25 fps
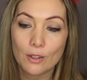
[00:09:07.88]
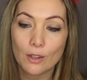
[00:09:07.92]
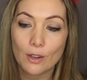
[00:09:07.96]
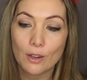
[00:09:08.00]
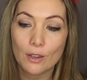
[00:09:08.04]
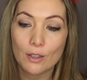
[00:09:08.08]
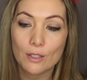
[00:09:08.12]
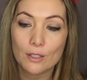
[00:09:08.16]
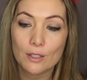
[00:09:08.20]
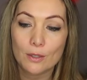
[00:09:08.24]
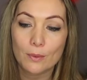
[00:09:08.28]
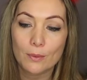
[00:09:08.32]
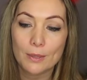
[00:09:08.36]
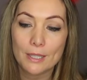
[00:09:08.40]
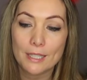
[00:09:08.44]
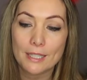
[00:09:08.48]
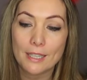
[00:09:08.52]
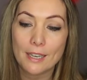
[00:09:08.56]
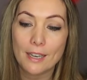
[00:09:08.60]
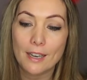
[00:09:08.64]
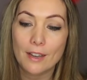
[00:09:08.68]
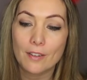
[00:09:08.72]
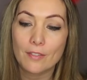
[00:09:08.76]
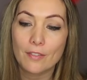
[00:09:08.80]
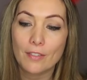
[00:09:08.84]
the girls always
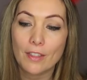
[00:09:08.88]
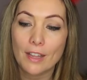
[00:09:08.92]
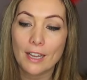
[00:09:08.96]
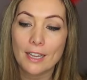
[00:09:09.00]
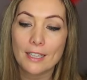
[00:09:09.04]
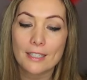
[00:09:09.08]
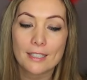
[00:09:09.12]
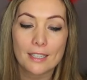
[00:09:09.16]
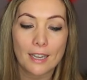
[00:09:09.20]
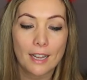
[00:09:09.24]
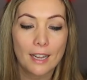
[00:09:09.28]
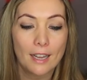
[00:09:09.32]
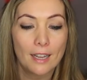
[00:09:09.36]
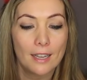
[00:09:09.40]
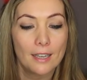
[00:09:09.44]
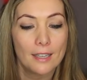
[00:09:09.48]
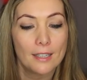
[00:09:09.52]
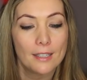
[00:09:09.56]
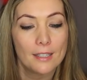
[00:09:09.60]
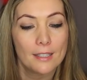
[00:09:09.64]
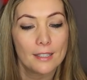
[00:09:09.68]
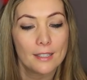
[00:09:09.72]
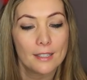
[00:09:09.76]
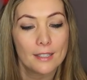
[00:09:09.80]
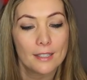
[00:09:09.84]
love that,
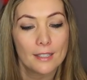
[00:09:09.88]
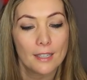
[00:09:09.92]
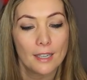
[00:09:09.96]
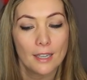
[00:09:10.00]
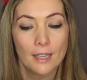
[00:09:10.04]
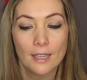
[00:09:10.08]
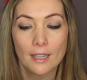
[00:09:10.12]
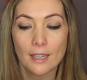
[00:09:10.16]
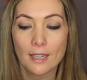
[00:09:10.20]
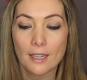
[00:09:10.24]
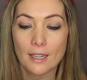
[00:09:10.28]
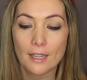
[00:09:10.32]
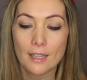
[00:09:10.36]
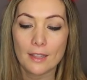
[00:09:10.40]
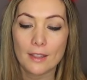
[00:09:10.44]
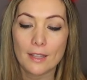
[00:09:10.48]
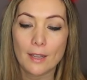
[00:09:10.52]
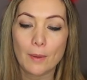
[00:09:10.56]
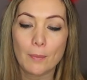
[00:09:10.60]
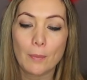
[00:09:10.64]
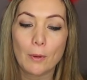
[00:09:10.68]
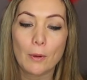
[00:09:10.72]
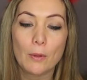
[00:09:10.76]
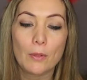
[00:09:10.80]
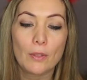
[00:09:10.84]
and
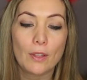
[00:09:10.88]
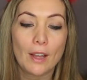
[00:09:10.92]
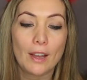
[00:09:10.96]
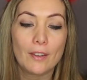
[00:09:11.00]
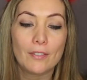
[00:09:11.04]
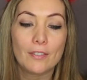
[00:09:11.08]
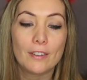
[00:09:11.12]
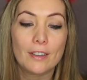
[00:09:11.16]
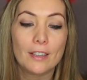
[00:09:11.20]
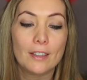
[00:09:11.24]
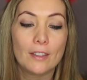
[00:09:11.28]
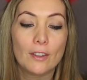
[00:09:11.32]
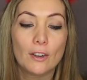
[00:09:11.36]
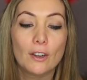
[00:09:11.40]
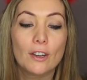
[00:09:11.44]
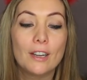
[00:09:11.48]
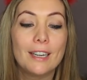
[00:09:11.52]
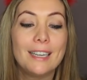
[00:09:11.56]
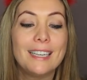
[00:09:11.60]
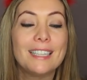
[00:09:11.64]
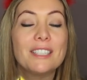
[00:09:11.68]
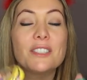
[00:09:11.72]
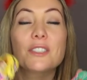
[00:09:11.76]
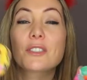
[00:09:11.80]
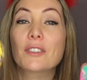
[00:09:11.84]
they both have their
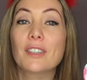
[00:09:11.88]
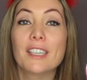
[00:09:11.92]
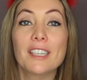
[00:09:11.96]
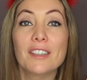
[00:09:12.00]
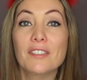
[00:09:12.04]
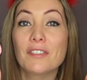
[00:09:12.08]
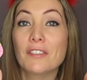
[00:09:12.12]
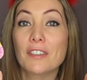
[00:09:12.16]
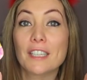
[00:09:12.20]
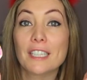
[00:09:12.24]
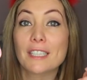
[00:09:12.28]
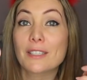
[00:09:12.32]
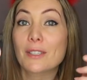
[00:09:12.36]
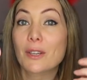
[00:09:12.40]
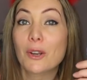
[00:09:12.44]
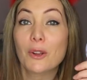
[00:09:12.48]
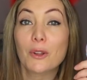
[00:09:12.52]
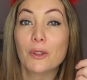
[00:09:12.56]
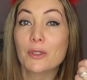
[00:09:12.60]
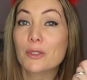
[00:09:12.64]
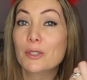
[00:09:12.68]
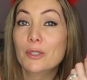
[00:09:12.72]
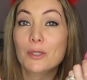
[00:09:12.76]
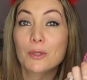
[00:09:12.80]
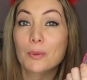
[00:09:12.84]
glittering face
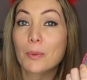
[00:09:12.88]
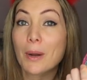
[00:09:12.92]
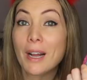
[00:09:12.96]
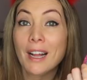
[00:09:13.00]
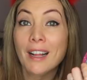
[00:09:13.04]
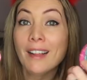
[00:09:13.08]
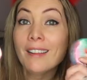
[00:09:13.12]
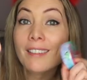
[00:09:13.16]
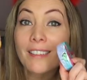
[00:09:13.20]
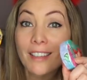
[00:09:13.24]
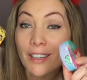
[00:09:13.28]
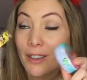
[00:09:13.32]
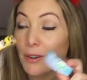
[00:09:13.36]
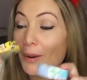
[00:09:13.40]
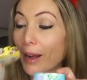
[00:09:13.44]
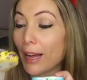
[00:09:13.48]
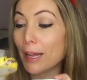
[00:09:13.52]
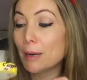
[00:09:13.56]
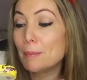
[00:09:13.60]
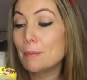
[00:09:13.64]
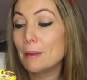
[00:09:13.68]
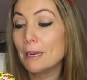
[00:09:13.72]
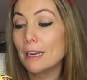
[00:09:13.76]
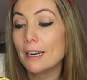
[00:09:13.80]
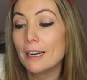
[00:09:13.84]
cloths as well, you know,
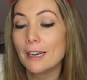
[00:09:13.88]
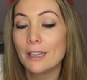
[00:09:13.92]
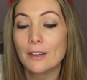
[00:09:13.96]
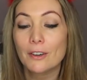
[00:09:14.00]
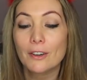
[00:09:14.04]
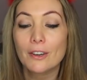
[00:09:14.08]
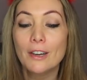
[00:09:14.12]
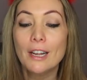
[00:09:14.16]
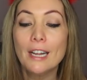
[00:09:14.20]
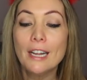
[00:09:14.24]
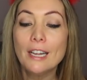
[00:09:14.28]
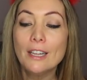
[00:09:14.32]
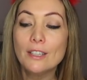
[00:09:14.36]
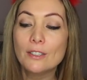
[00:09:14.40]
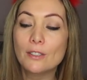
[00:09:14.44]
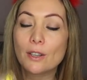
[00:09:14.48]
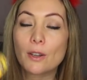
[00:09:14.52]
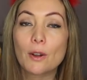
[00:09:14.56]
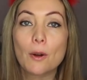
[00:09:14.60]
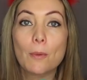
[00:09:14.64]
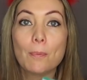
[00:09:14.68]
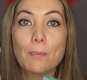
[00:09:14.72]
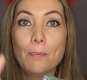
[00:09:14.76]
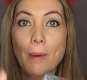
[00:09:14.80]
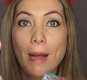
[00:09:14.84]
add a bit of glitter. So
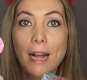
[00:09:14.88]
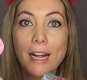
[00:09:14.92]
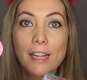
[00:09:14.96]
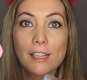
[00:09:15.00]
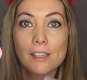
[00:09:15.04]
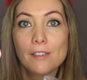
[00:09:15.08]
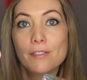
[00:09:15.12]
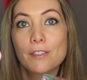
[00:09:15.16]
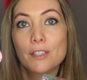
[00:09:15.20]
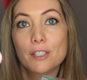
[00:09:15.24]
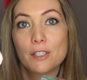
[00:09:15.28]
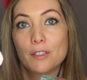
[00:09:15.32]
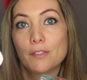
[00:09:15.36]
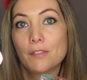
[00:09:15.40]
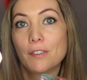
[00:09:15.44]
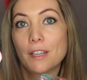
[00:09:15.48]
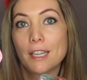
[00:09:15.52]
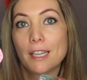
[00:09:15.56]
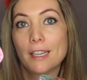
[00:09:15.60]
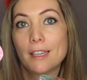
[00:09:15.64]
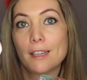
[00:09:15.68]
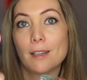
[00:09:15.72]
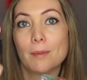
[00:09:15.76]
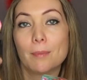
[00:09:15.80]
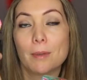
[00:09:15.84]
I got Belle for
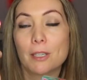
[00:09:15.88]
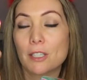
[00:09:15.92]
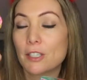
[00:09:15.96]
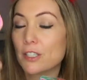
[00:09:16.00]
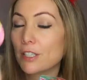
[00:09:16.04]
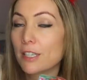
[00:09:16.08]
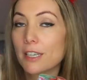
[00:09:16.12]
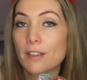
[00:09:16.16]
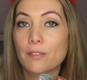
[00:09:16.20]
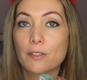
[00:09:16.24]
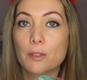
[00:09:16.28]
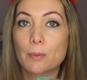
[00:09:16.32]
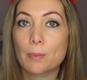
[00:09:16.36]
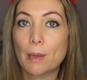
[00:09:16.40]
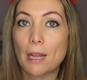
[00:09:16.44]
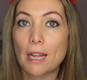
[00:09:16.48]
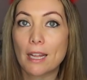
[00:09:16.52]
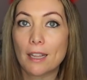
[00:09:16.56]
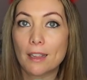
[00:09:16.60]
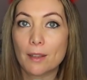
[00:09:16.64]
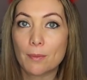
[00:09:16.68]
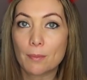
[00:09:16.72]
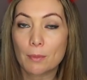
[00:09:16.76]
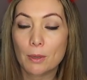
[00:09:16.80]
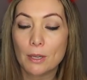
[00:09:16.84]
Sophia because she loves
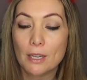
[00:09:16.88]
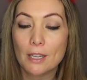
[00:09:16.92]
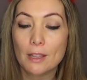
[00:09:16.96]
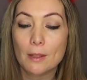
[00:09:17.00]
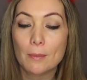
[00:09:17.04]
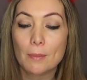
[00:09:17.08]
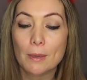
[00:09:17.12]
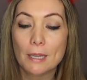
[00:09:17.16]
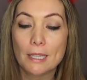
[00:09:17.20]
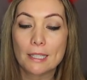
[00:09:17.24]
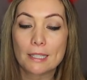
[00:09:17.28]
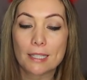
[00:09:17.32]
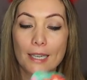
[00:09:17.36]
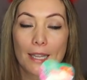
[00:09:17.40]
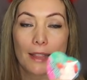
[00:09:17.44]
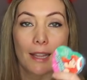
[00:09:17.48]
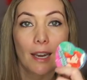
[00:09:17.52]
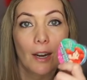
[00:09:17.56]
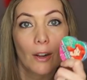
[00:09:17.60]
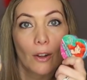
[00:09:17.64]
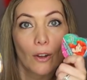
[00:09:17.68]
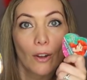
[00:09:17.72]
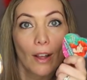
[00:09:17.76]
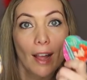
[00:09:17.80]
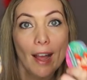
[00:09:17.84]
Belle and Beauty and the Beast, and
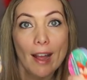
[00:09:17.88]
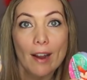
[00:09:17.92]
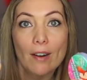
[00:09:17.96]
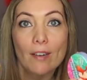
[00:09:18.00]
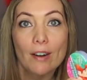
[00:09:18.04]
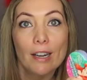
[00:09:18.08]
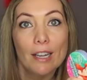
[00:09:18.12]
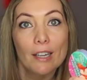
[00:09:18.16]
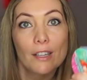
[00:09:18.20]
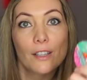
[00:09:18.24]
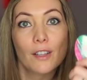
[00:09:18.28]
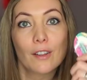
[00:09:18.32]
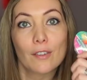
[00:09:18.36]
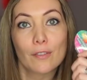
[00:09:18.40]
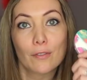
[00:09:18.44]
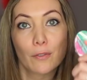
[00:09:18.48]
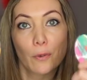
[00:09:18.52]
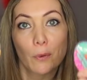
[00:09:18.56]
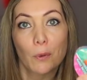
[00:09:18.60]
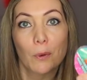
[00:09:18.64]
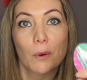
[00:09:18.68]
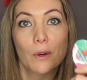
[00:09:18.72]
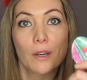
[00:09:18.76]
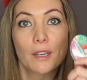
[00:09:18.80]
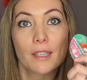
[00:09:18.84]
then I got Ariel
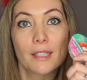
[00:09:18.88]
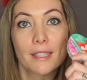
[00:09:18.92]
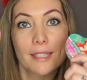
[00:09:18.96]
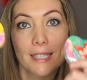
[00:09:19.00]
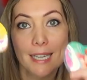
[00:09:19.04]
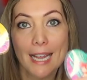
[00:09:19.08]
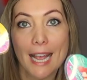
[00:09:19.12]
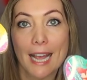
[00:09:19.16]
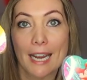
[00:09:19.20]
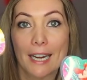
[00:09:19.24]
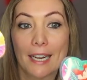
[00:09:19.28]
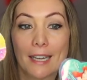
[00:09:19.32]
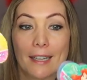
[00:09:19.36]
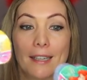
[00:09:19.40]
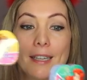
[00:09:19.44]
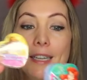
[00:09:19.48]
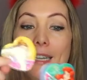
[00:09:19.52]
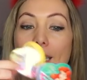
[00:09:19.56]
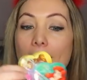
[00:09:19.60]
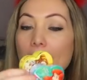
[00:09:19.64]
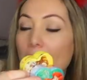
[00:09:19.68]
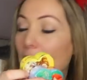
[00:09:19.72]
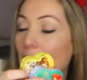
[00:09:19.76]
for Sienna.